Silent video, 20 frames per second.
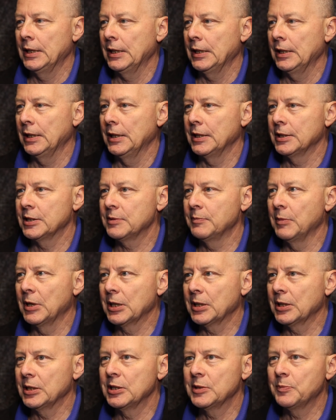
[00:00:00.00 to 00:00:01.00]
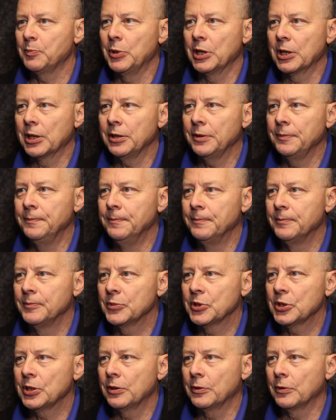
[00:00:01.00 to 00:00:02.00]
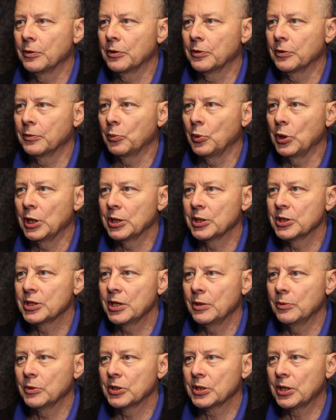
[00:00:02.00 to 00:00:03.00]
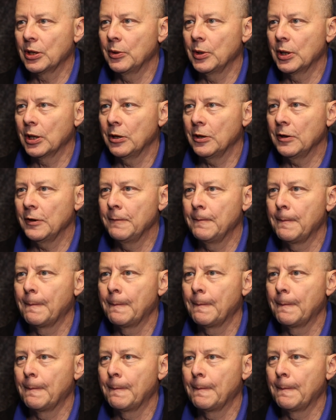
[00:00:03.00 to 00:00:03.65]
Let's make this bigger so that we can see what's going on.